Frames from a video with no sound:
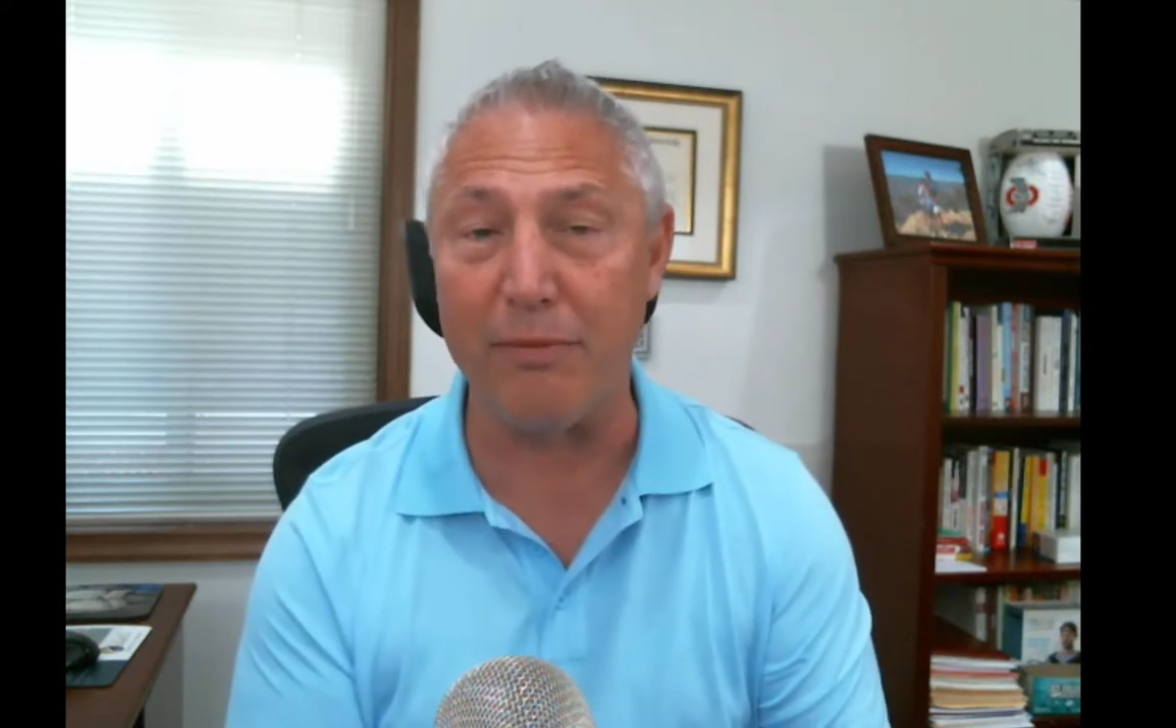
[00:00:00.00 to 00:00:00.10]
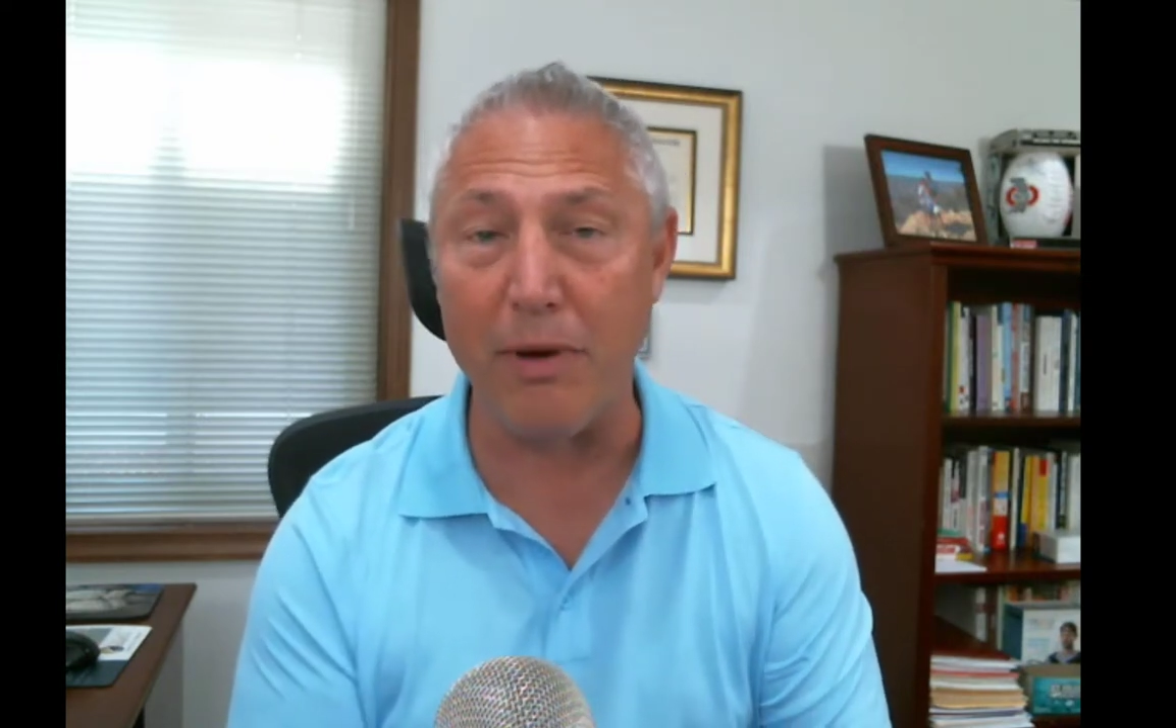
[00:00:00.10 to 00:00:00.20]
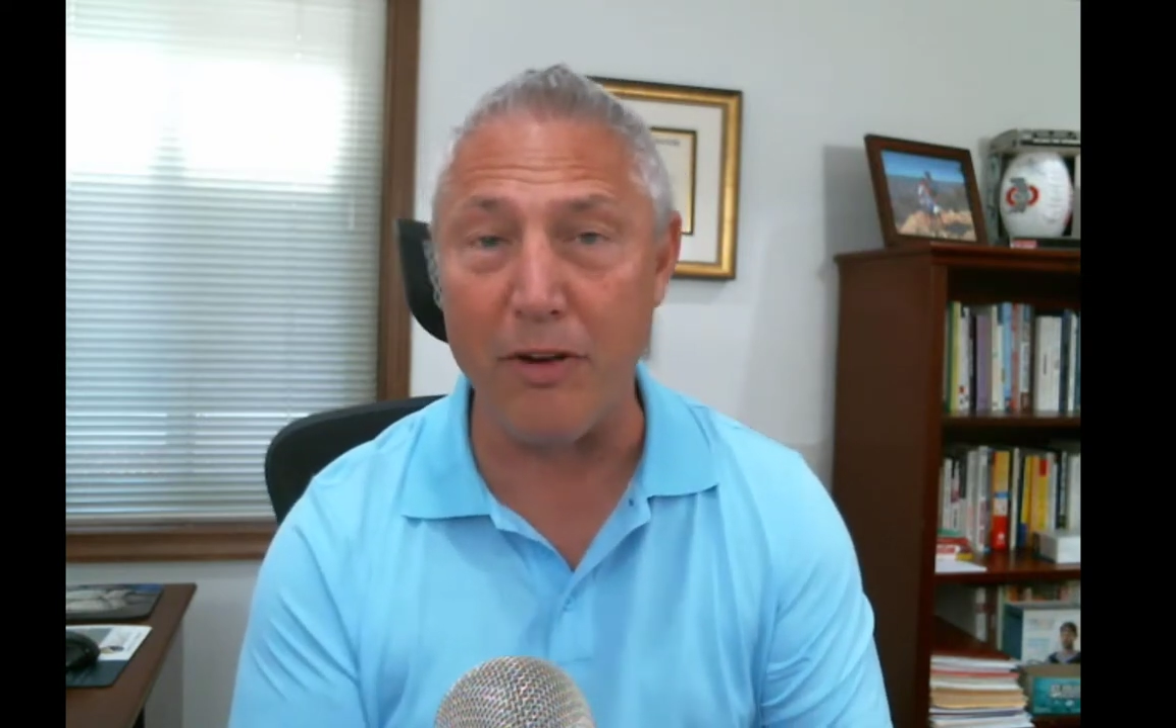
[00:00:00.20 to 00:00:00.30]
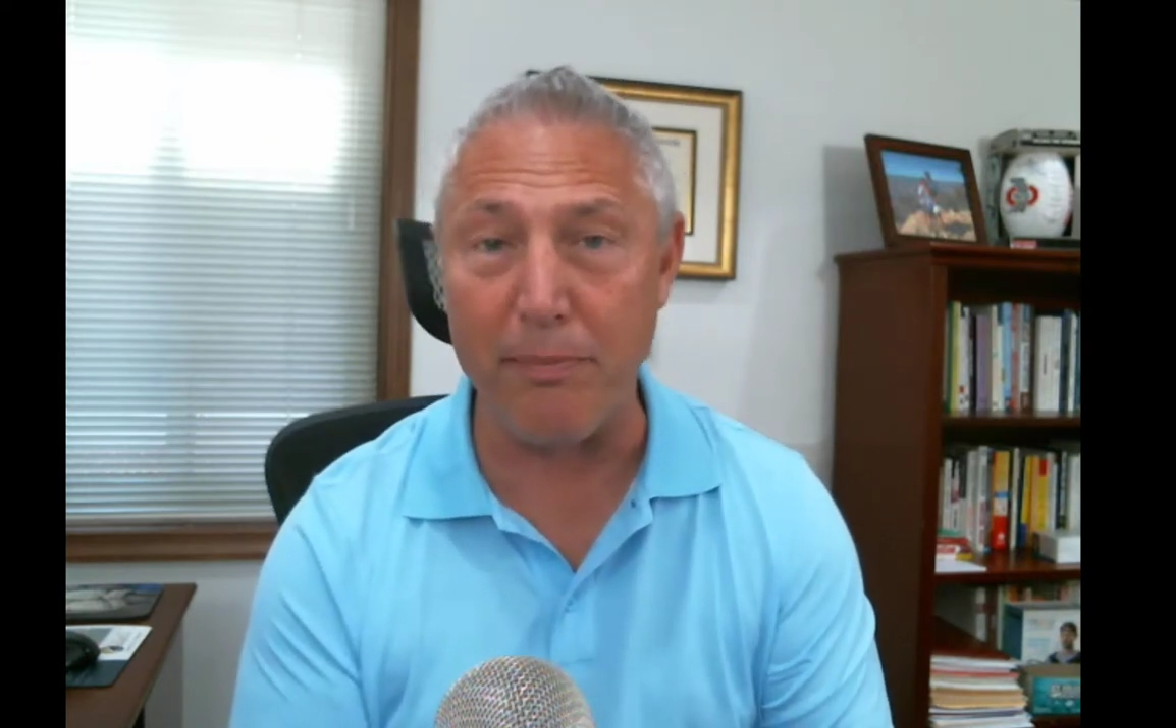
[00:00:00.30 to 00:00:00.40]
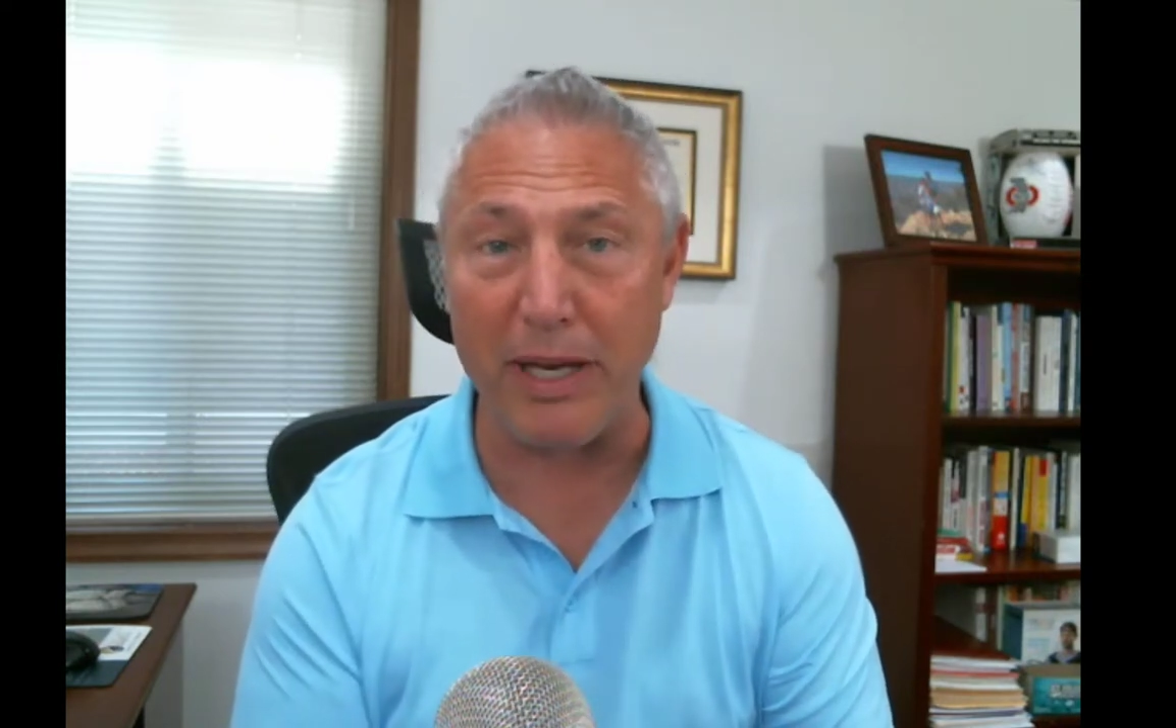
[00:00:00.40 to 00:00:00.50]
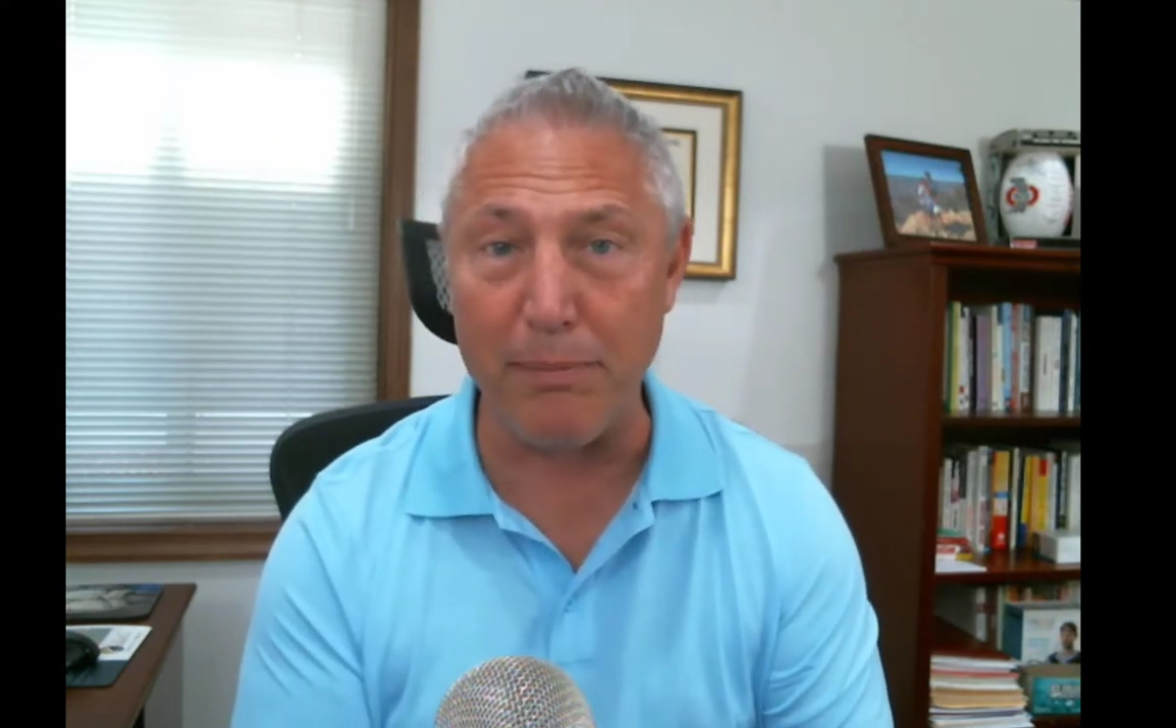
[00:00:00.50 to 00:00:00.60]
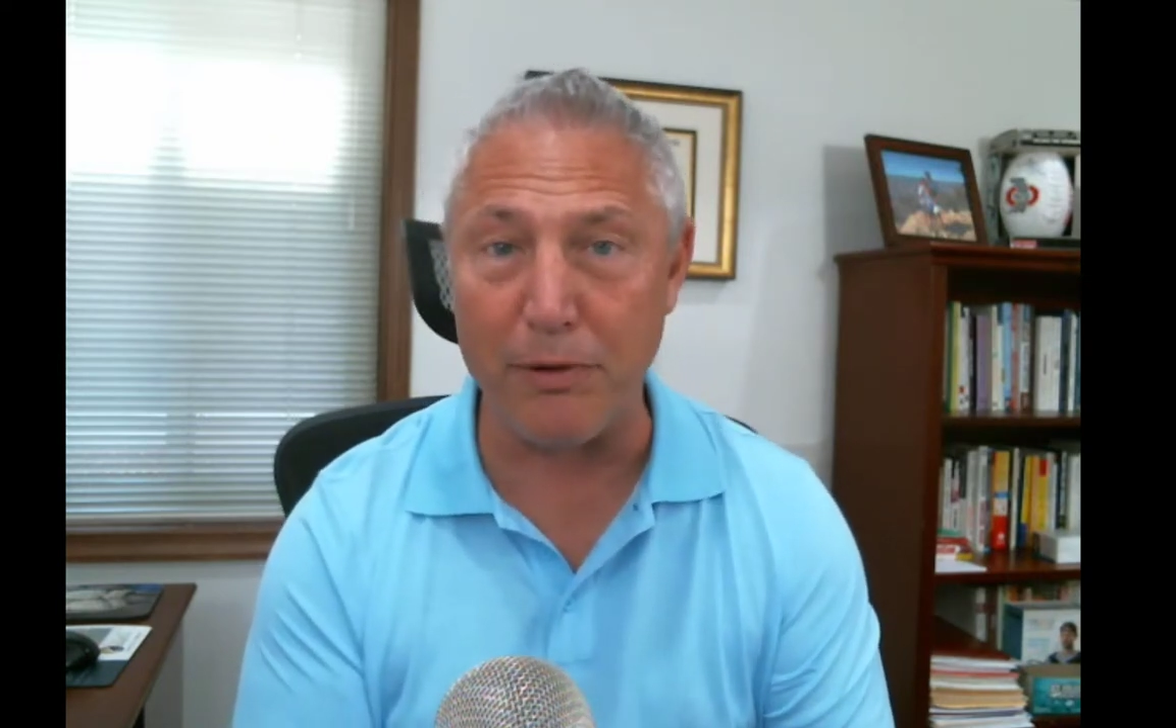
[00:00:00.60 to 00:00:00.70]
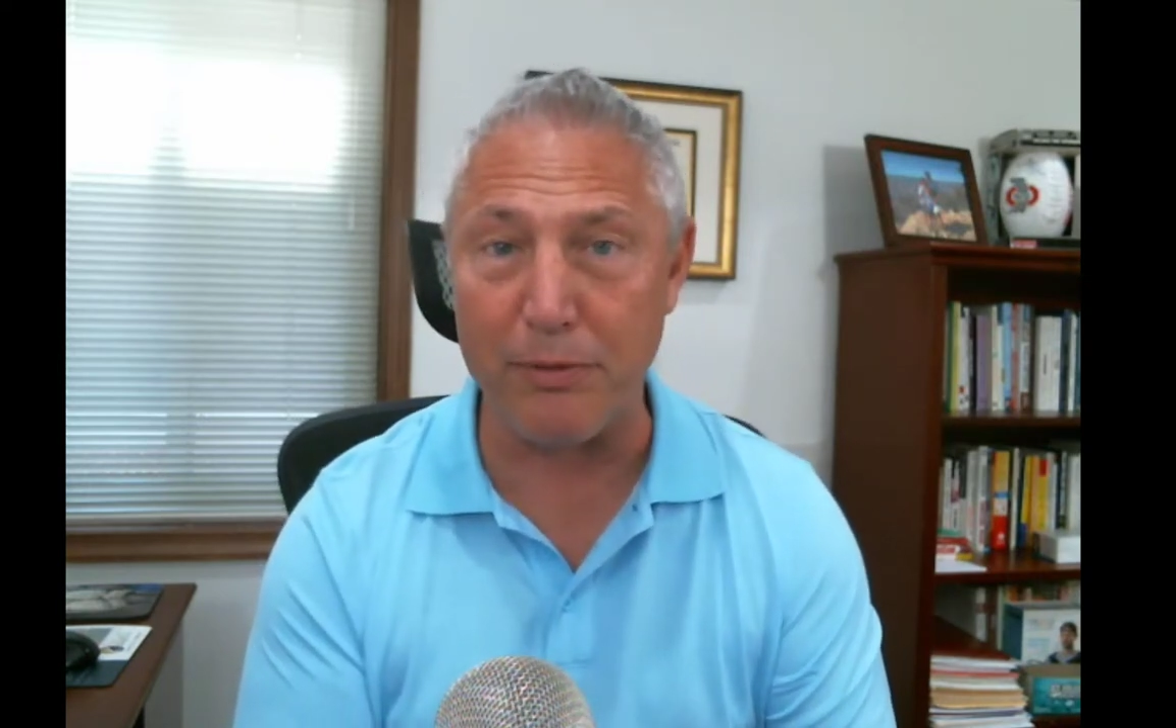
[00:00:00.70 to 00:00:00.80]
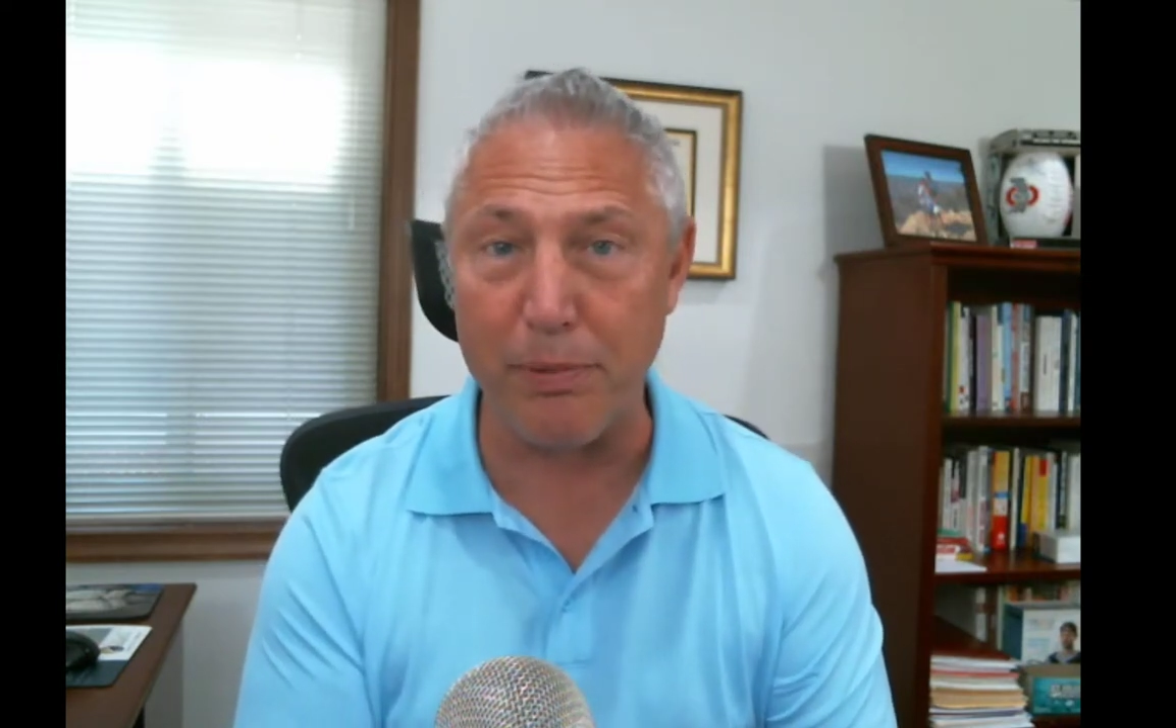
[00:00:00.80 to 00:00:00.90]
from other people's